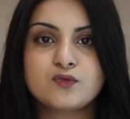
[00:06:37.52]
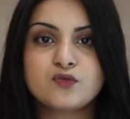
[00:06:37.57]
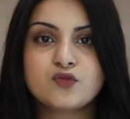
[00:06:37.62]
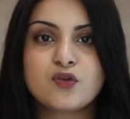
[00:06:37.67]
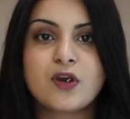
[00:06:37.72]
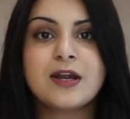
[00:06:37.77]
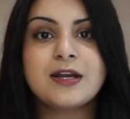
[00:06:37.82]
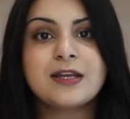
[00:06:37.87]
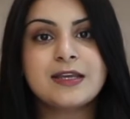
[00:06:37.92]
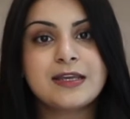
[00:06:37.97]

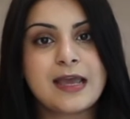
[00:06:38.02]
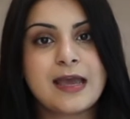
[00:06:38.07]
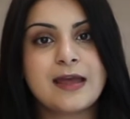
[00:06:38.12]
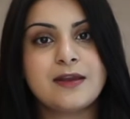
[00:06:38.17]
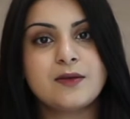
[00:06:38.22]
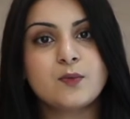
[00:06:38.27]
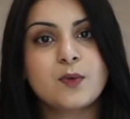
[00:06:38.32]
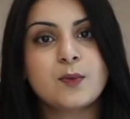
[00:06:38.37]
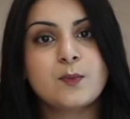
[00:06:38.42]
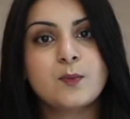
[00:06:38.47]
try it
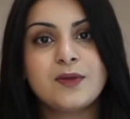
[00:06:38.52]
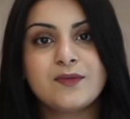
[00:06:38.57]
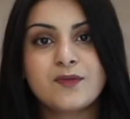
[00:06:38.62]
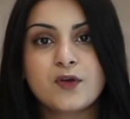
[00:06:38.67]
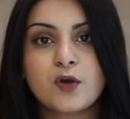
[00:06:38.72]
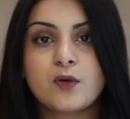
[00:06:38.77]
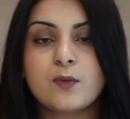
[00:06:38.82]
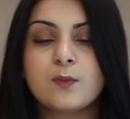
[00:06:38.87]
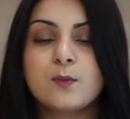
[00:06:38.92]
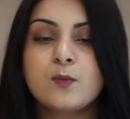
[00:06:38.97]
again when we've
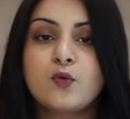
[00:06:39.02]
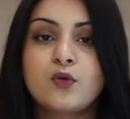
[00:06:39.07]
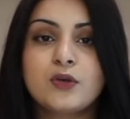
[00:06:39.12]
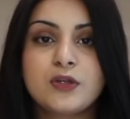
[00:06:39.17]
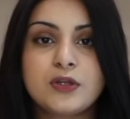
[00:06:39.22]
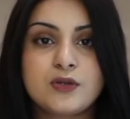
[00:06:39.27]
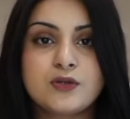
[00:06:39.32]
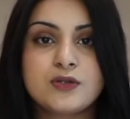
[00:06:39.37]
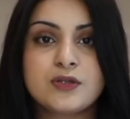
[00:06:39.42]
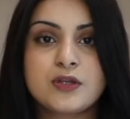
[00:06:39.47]
got more
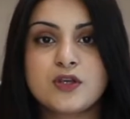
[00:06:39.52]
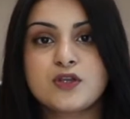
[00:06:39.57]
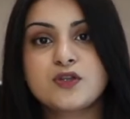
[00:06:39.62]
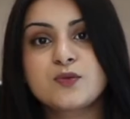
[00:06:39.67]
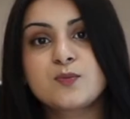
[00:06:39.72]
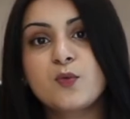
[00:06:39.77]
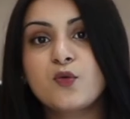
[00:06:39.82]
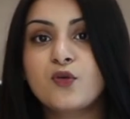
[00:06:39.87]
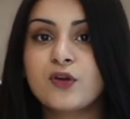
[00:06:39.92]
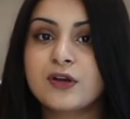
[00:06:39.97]

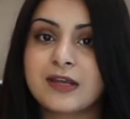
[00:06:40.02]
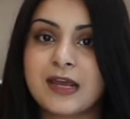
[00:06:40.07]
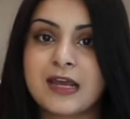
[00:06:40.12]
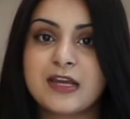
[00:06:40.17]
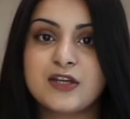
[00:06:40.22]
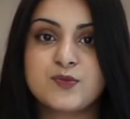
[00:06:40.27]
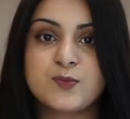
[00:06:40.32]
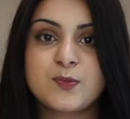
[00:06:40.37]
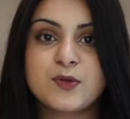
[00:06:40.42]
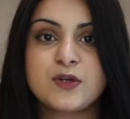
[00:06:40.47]
users, more
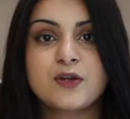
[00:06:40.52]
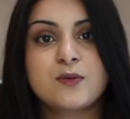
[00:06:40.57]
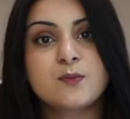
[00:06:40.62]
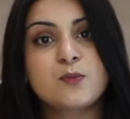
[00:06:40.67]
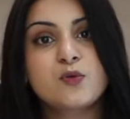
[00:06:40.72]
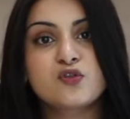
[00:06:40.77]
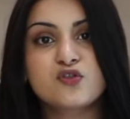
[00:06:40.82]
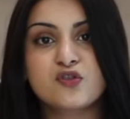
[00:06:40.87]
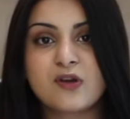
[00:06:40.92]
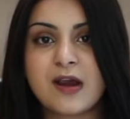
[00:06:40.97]
engagement and
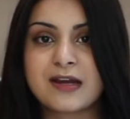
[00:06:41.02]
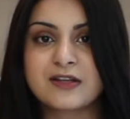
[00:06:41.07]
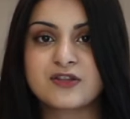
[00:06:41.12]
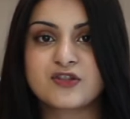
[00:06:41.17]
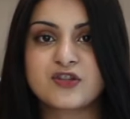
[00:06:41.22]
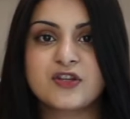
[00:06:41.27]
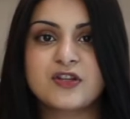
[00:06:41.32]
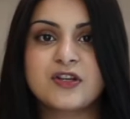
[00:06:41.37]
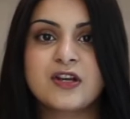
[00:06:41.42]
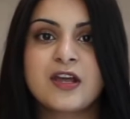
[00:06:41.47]
more
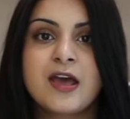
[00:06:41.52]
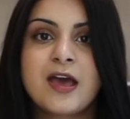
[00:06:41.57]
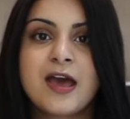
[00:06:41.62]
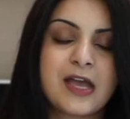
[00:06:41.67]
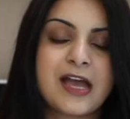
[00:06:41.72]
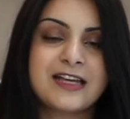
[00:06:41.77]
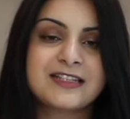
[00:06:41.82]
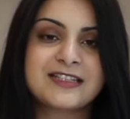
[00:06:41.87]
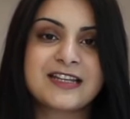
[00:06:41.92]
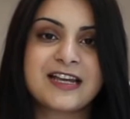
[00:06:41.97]
traction,
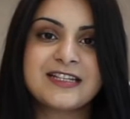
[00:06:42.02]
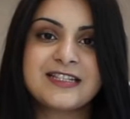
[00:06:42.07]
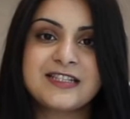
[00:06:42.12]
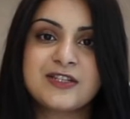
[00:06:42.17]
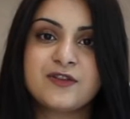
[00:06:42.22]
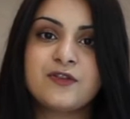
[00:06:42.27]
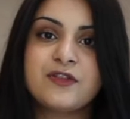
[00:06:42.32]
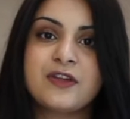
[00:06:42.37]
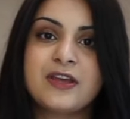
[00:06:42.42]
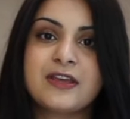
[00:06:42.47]
as I
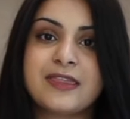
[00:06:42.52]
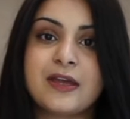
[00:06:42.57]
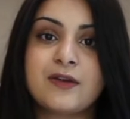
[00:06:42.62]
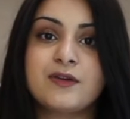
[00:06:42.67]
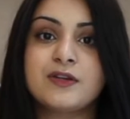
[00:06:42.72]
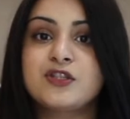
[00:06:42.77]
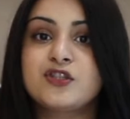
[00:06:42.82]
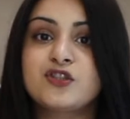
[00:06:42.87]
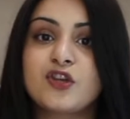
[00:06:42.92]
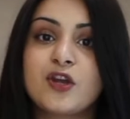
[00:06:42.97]
still think
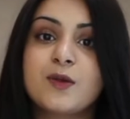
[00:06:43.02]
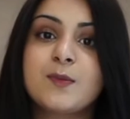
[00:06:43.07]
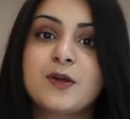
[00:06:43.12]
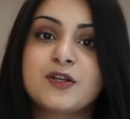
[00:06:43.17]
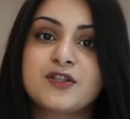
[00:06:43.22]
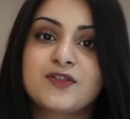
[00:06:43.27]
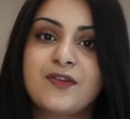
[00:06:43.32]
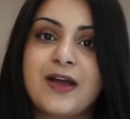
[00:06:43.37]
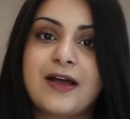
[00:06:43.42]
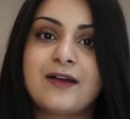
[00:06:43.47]
there is so
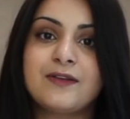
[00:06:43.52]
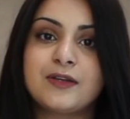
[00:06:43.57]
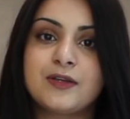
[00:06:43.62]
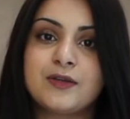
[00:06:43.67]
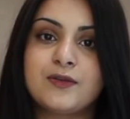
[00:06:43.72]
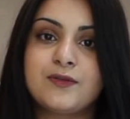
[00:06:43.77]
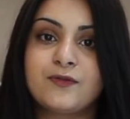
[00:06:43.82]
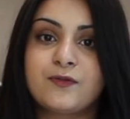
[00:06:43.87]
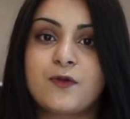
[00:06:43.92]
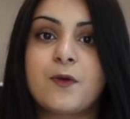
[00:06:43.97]
much
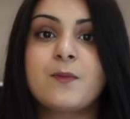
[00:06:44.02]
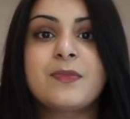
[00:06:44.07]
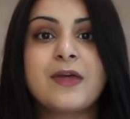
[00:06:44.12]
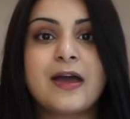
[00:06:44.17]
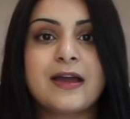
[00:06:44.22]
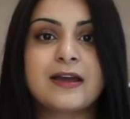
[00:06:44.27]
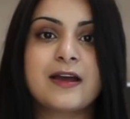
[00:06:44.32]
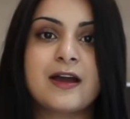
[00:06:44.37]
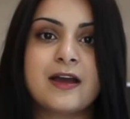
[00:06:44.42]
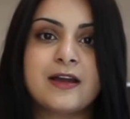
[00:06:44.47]
value from
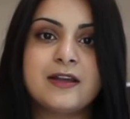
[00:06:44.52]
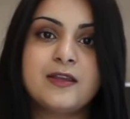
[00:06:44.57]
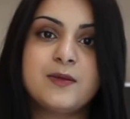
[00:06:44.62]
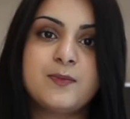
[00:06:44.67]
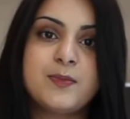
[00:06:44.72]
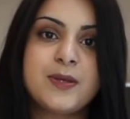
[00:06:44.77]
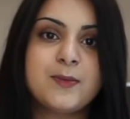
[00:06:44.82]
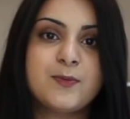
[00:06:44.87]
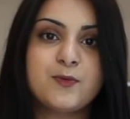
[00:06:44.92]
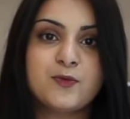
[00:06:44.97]
that guide
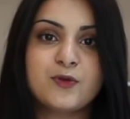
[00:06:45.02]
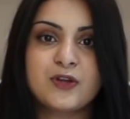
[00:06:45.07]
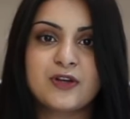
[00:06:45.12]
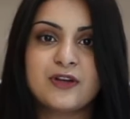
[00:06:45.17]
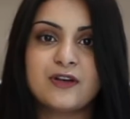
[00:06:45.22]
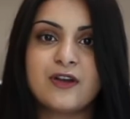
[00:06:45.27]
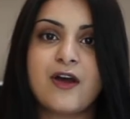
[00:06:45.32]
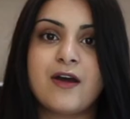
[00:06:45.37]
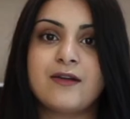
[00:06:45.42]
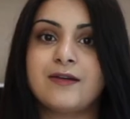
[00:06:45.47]
that people could
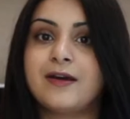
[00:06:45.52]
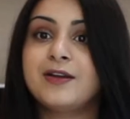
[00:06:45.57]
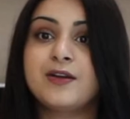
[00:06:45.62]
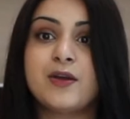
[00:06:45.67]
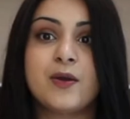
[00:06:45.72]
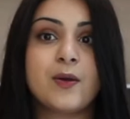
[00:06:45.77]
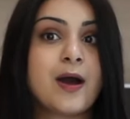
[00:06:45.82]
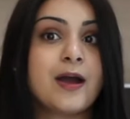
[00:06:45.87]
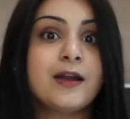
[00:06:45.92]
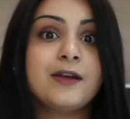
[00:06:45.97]
learn. I
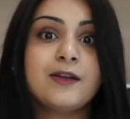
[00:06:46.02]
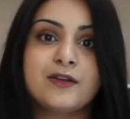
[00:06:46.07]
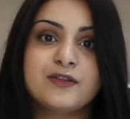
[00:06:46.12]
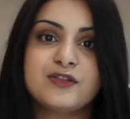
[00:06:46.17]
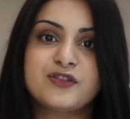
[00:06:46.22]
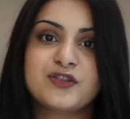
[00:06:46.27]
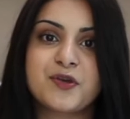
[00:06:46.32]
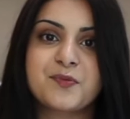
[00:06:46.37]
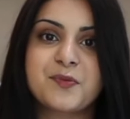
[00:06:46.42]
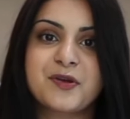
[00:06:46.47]
know I
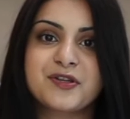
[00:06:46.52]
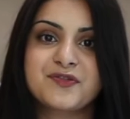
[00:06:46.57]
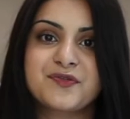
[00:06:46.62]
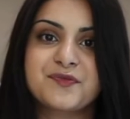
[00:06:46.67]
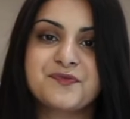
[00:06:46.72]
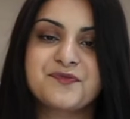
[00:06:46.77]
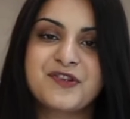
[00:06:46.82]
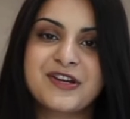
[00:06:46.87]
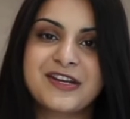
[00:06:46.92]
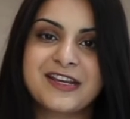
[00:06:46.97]
learned so much
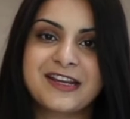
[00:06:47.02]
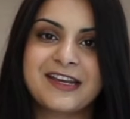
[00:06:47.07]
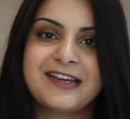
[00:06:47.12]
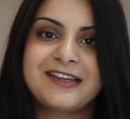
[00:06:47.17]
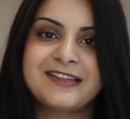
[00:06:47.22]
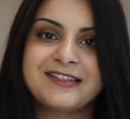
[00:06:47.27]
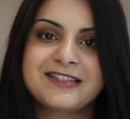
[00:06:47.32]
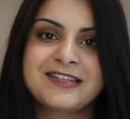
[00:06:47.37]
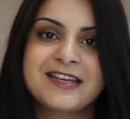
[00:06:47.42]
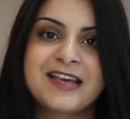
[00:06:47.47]
from reading
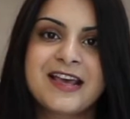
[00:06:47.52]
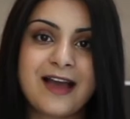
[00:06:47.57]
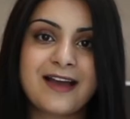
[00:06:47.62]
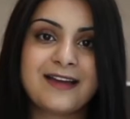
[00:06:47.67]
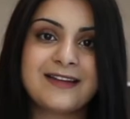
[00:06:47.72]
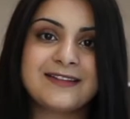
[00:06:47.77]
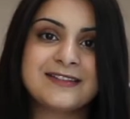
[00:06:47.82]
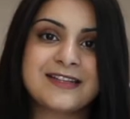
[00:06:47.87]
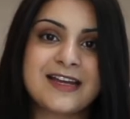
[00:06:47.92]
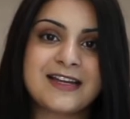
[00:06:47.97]
it,
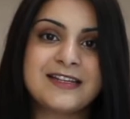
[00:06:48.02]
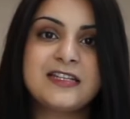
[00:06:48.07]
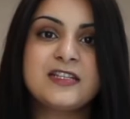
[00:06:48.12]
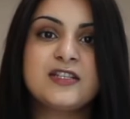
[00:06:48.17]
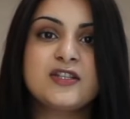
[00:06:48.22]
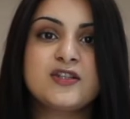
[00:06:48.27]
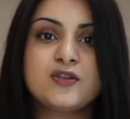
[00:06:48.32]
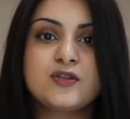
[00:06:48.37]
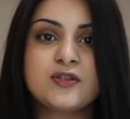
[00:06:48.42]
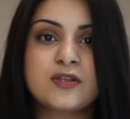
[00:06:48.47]
and I
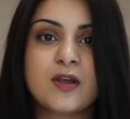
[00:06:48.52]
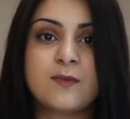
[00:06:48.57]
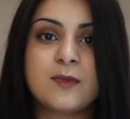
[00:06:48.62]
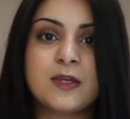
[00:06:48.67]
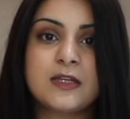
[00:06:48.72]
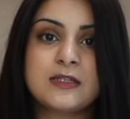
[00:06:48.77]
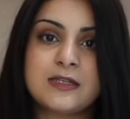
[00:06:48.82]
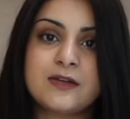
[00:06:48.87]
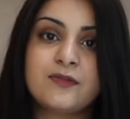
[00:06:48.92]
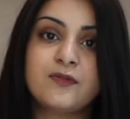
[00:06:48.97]
need to do
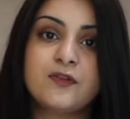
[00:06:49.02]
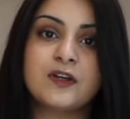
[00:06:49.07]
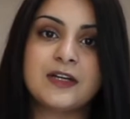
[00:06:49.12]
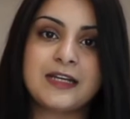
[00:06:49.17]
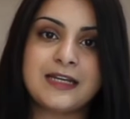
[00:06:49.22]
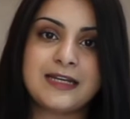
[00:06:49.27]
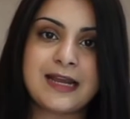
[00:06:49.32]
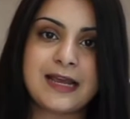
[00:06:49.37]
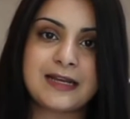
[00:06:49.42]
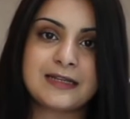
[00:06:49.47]
something
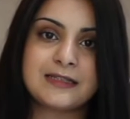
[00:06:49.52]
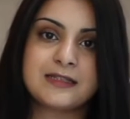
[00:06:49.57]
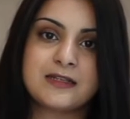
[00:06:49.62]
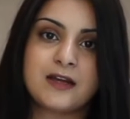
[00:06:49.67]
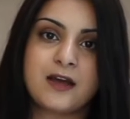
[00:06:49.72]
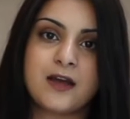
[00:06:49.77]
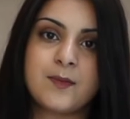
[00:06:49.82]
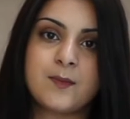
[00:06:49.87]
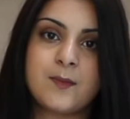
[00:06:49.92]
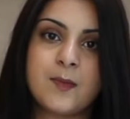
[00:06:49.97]
differently next
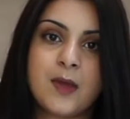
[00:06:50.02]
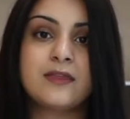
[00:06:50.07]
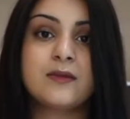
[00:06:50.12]
time.